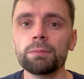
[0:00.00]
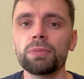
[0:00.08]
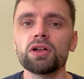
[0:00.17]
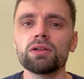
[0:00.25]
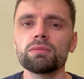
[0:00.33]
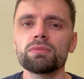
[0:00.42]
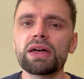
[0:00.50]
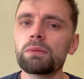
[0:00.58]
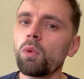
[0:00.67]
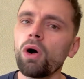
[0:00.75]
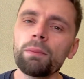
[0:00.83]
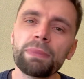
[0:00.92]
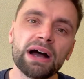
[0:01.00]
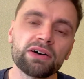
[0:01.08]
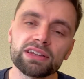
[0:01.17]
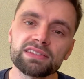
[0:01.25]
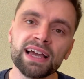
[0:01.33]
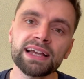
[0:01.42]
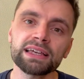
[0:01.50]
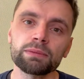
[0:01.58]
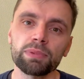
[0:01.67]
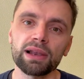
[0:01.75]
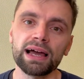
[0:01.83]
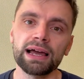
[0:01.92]
But then what about an
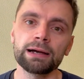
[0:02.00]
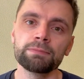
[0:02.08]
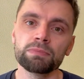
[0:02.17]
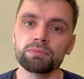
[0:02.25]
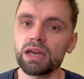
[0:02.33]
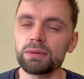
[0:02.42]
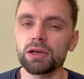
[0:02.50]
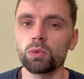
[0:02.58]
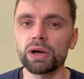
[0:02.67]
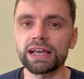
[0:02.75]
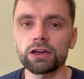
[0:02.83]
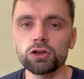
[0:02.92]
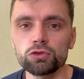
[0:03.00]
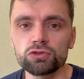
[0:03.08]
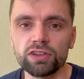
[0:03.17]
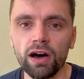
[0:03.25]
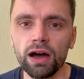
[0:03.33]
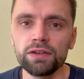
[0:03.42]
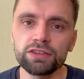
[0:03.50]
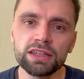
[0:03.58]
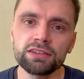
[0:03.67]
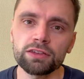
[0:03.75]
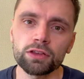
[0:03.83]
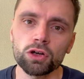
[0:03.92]
attacking player, maybe a winger, who dives
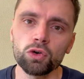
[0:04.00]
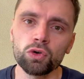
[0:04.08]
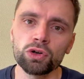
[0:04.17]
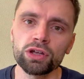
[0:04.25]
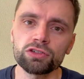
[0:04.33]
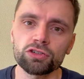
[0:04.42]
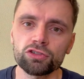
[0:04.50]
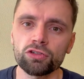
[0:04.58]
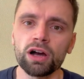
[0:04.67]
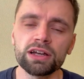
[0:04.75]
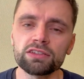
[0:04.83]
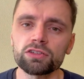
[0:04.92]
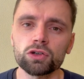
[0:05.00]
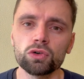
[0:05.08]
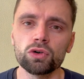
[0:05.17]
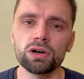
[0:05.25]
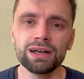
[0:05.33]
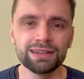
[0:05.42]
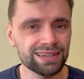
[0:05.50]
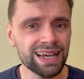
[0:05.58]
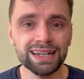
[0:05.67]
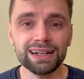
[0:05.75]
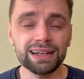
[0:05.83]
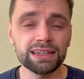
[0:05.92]
into the corner to try and score?
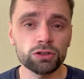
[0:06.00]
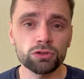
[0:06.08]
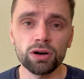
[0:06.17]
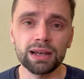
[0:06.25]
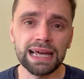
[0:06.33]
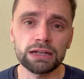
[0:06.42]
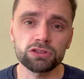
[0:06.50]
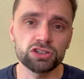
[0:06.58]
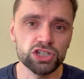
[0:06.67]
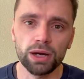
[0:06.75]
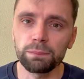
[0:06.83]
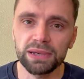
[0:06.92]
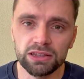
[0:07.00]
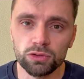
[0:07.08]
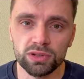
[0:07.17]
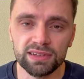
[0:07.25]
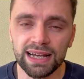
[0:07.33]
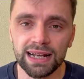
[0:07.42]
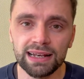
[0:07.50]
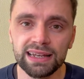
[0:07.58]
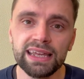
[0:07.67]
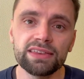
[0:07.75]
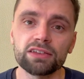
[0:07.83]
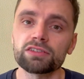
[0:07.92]
Technically, you're not allowed to jump into a tackle
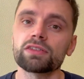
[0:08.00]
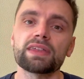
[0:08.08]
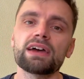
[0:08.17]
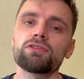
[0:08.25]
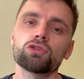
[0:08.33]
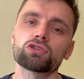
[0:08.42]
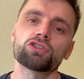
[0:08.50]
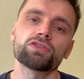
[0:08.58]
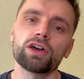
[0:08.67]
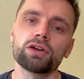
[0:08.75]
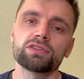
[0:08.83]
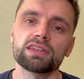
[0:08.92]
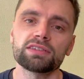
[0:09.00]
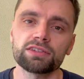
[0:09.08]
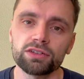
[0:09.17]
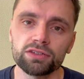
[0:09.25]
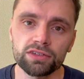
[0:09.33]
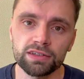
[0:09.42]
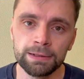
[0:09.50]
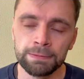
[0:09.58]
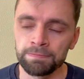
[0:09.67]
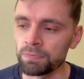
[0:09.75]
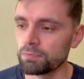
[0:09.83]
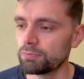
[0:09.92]
either. So therefore, should those incidents
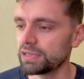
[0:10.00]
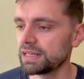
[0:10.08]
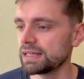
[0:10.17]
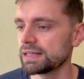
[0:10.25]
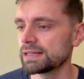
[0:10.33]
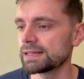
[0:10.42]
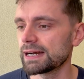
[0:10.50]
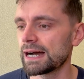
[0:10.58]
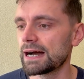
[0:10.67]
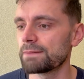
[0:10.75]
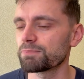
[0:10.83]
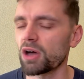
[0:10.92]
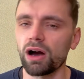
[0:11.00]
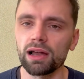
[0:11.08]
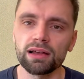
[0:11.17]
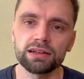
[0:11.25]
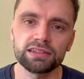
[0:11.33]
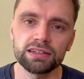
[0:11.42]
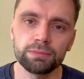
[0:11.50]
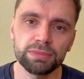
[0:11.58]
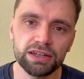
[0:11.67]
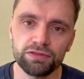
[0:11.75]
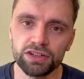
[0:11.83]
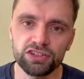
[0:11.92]
be highlighted and
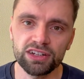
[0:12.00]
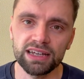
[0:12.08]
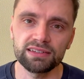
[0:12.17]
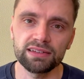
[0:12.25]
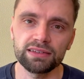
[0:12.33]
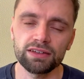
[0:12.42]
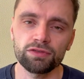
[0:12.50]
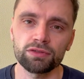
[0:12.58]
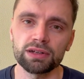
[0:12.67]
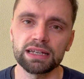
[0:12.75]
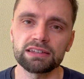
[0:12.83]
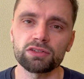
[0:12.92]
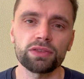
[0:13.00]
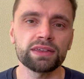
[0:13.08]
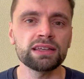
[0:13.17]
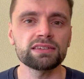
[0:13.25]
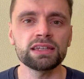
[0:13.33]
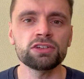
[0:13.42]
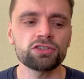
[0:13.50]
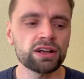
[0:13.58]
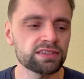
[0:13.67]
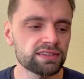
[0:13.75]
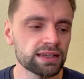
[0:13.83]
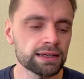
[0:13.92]
be officiated differently? So I think it's
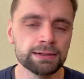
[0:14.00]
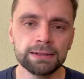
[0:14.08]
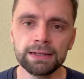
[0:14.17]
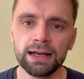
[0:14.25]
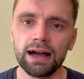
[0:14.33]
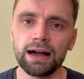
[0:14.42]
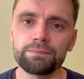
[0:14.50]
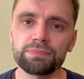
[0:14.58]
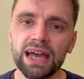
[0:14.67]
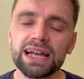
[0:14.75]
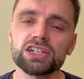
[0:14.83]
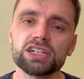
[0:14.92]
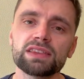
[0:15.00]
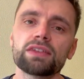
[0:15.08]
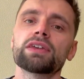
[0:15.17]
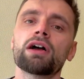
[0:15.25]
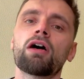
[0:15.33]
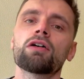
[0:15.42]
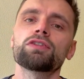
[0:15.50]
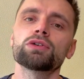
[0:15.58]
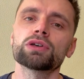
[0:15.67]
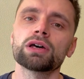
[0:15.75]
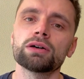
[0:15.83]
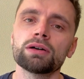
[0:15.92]
interesting, actually, that the
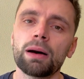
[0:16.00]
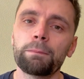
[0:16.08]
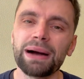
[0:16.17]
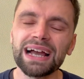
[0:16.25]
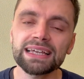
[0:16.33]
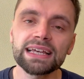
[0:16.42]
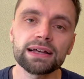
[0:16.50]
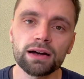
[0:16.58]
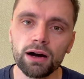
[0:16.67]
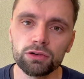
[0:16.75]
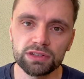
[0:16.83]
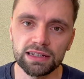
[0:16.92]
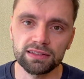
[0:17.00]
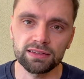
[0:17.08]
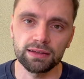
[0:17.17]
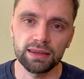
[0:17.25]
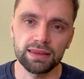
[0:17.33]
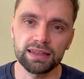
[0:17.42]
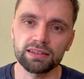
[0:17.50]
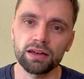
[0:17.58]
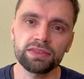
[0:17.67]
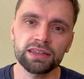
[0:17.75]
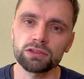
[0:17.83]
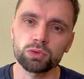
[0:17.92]
RFU are backing Karl Dickson in this.
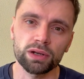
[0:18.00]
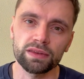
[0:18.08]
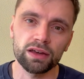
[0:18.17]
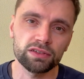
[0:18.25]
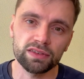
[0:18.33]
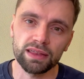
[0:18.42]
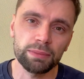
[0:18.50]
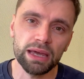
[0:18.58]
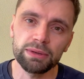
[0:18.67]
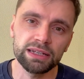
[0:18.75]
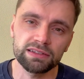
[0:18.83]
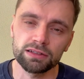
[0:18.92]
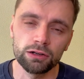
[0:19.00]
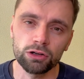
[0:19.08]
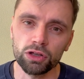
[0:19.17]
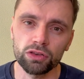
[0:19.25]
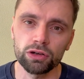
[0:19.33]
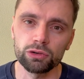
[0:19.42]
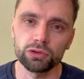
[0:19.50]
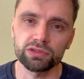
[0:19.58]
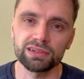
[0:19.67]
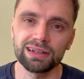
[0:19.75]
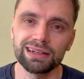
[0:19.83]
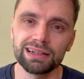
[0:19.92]
I think it's one of those that they maybe need to look at the laws
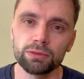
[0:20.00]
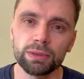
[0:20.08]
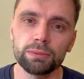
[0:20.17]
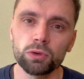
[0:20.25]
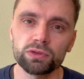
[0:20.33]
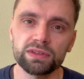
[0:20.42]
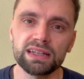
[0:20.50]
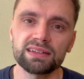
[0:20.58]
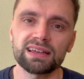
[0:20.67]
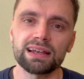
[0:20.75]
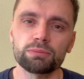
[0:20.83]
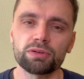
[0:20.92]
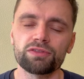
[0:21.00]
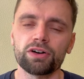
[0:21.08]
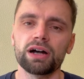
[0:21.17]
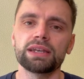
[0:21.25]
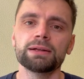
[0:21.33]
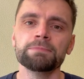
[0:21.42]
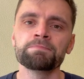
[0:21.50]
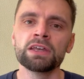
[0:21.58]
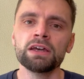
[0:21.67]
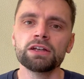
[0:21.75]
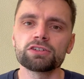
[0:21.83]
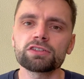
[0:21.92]
in a little bit more detail and provide
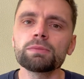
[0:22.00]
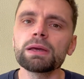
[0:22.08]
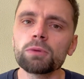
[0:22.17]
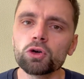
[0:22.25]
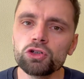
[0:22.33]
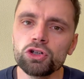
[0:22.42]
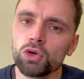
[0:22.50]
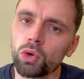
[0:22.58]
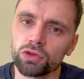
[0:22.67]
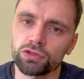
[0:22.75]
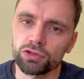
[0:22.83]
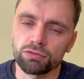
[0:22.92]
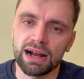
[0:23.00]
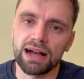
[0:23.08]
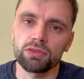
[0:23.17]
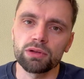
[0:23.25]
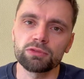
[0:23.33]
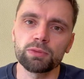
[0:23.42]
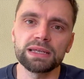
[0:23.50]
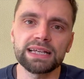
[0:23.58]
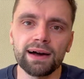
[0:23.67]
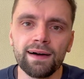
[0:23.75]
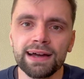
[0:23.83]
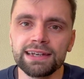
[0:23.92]
just a bit more nuance around them to be
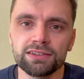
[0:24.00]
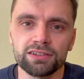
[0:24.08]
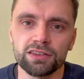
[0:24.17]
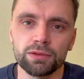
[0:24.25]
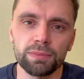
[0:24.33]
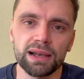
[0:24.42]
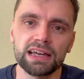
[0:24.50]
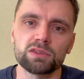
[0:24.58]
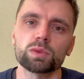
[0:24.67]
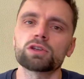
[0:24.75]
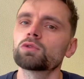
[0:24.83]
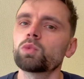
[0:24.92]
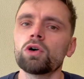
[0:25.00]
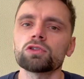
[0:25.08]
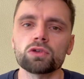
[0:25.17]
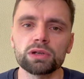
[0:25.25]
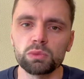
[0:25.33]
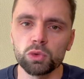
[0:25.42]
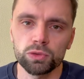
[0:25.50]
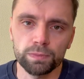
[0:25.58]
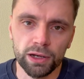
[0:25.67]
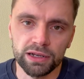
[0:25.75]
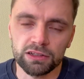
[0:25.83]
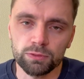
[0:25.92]
kinder to the players, because what's Olly
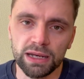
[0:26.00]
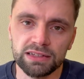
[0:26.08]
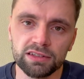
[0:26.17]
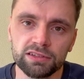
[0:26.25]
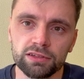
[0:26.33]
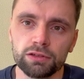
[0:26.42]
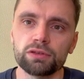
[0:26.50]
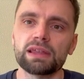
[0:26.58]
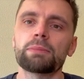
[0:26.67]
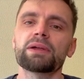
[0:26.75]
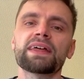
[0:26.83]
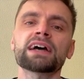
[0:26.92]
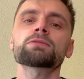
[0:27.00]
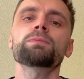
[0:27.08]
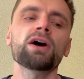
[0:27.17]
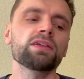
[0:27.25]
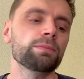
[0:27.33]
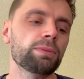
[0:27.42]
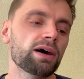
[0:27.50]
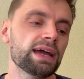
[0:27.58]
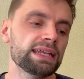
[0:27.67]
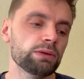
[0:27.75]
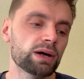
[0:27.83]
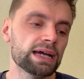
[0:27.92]
Woodburn expected to do there? But that's by the by
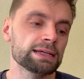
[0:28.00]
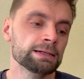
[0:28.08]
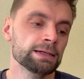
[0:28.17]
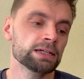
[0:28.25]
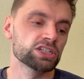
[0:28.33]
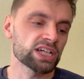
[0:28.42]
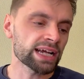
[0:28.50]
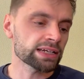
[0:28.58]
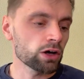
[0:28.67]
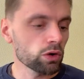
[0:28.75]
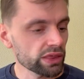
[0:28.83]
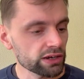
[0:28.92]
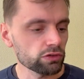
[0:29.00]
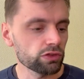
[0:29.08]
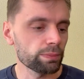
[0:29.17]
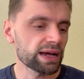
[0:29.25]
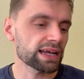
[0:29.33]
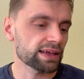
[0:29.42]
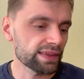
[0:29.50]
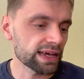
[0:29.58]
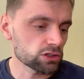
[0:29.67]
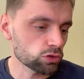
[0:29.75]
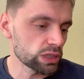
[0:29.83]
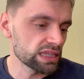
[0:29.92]
anyway. Jack Nowell then off the back of
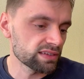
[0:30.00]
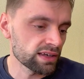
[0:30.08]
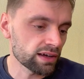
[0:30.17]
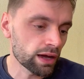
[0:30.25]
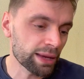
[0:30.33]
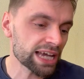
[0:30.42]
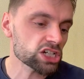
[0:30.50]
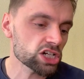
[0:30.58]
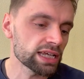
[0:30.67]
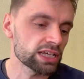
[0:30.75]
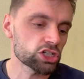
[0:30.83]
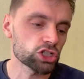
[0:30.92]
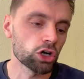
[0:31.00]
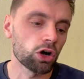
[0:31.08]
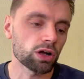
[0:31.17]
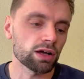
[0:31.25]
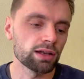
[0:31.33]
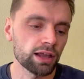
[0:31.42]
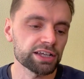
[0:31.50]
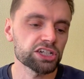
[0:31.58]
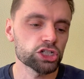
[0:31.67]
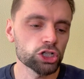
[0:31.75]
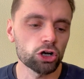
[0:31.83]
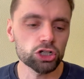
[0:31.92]
that tweeted, "I'm actually in shock, like
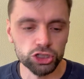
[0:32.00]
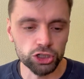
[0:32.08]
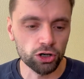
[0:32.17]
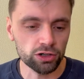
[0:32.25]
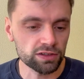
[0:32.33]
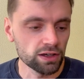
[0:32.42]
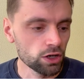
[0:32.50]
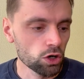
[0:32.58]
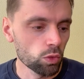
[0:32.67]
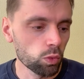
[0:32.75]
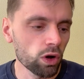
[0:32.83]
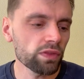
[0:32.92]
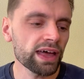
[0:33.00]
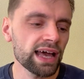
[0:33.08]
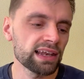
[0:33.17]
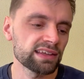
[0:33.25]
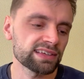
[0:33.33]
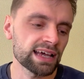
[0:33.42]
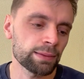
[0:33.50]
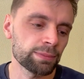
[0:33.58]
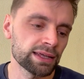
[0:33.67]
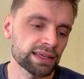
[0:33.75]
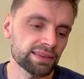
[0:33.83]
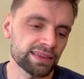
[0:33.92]
shocked. What the hell is
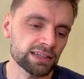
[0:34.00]
happening?